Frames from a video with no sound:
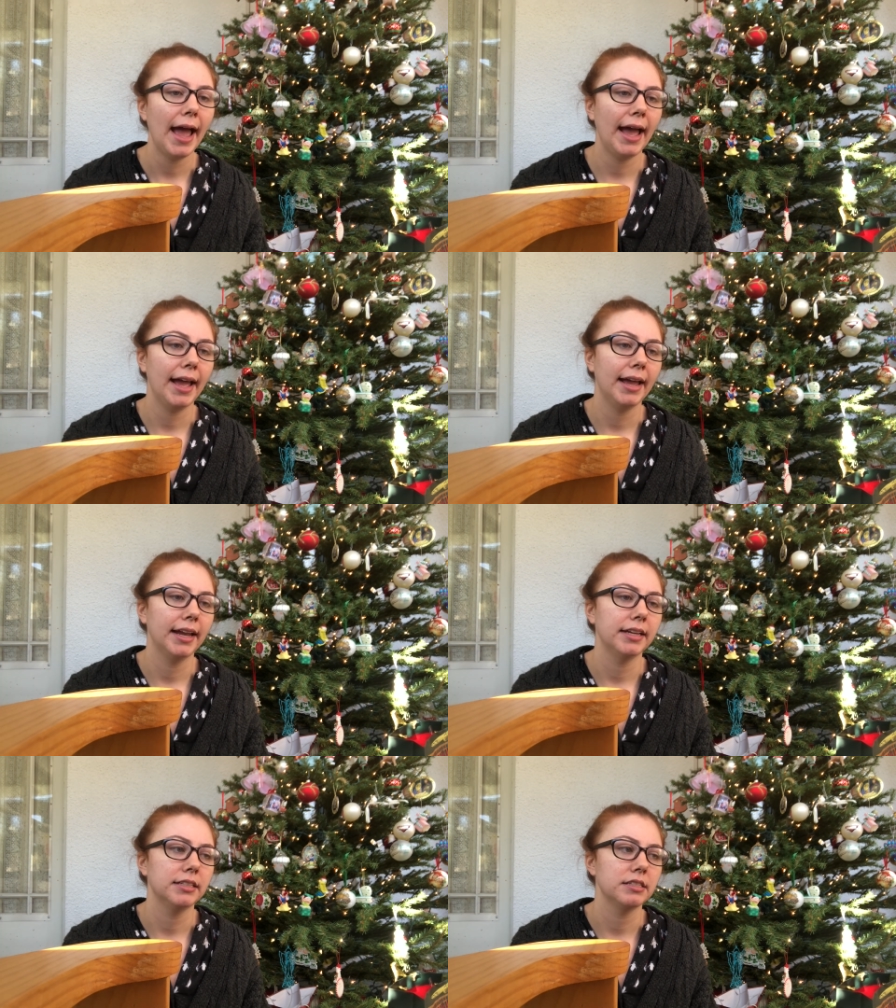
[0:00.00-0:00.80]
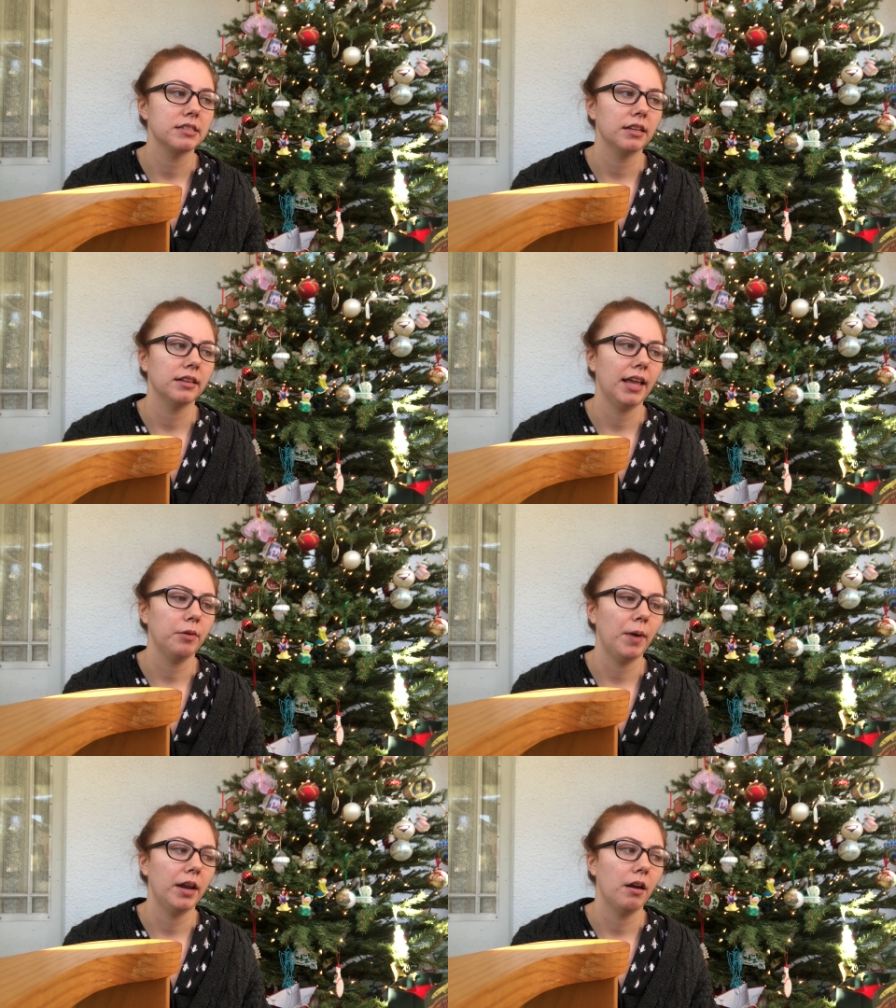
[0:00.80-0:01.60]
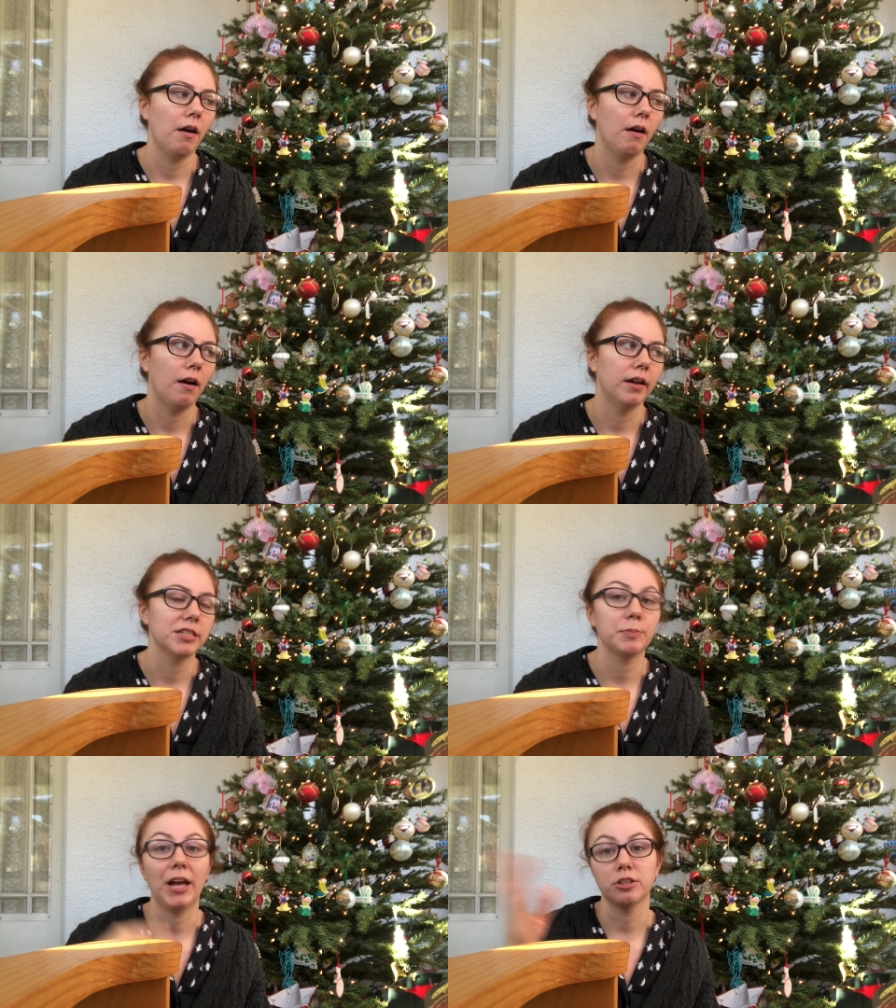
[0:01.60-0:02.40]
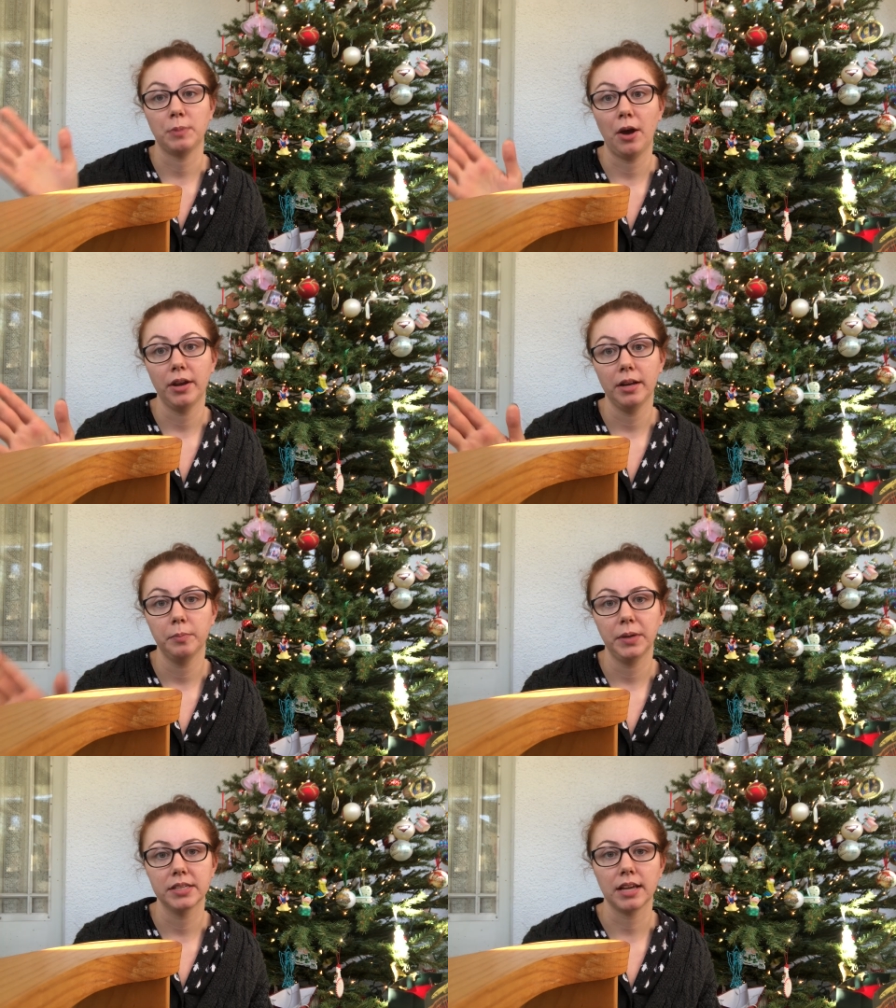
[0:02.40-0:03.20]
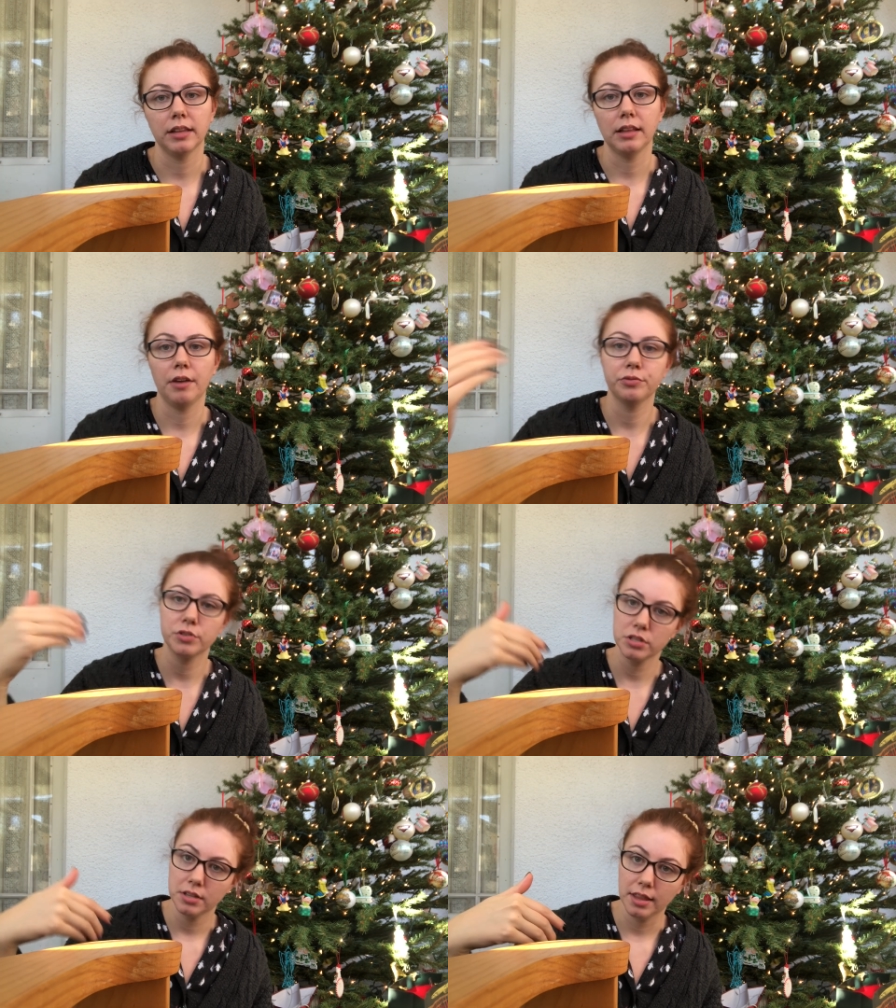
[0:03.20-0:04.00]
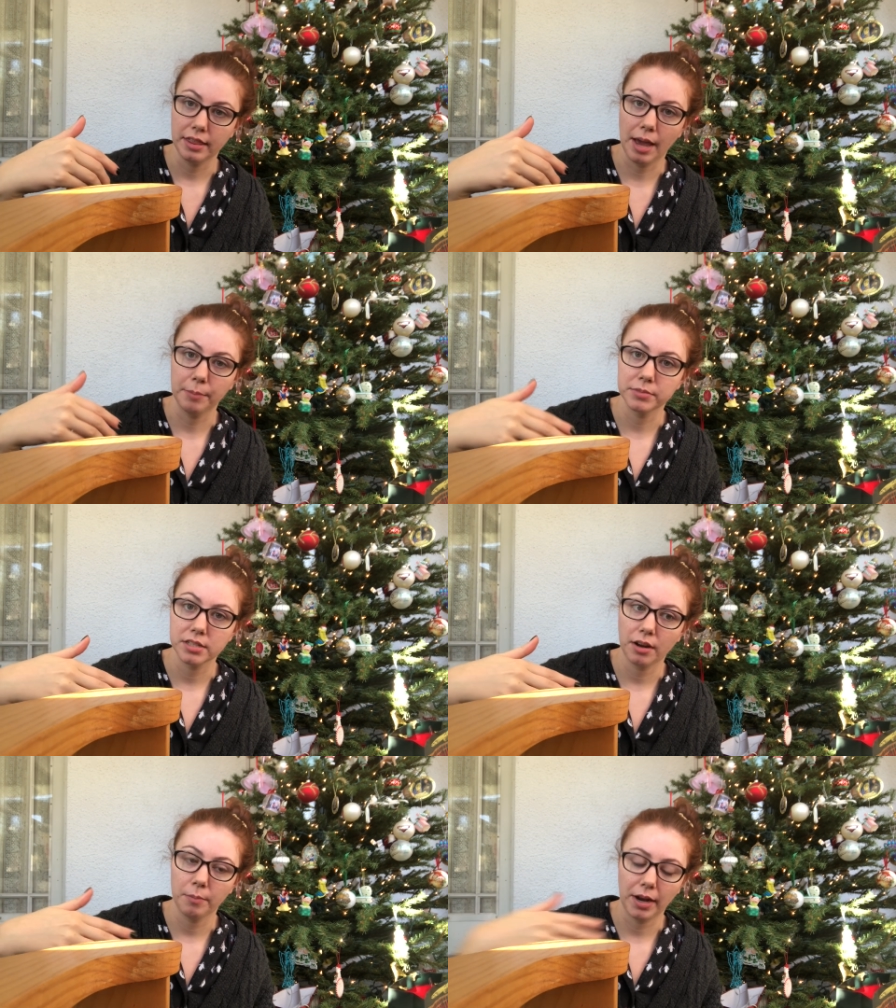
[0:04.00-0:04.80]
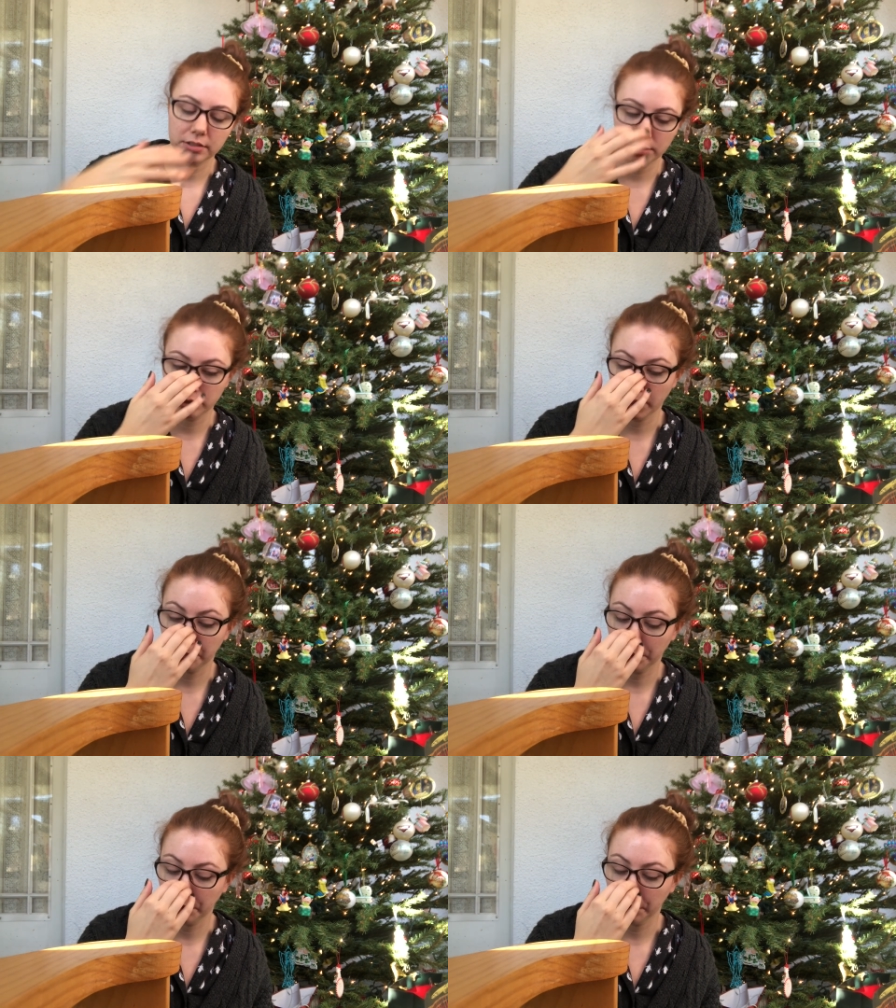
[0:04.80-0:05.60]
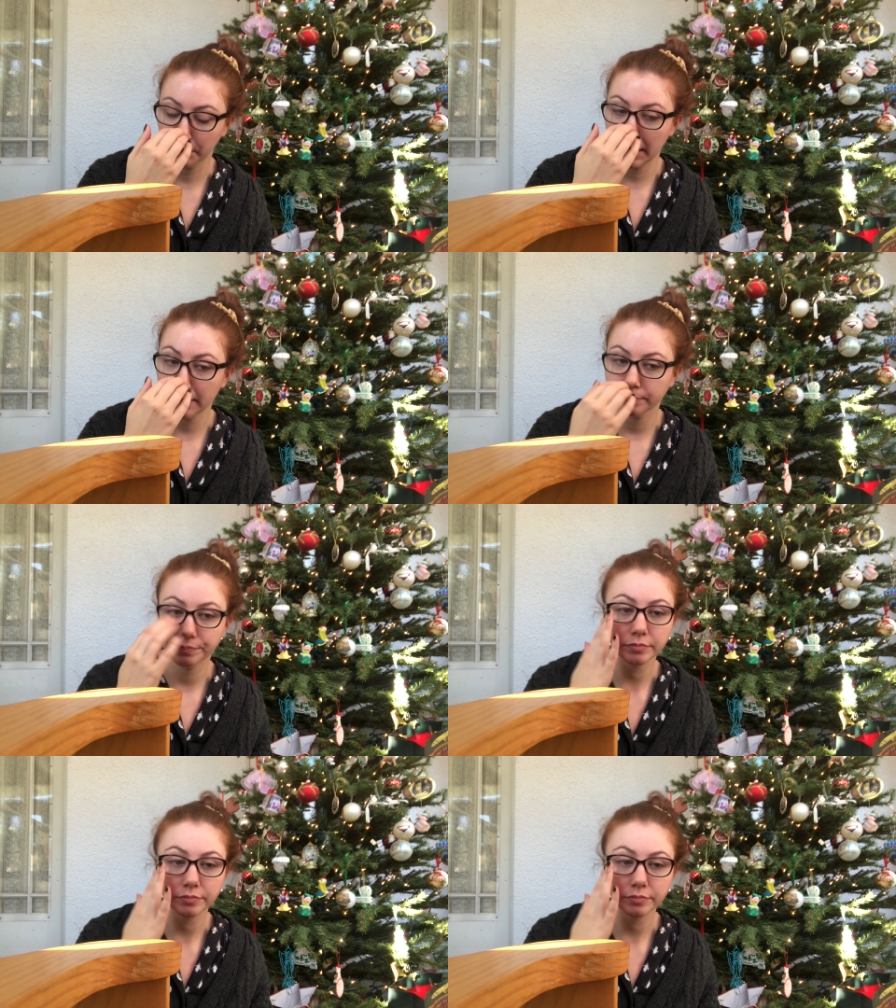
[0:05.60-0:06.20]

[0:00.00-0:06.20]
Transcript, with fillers: And they went on Splash Mountain because I left them to come back to the ship early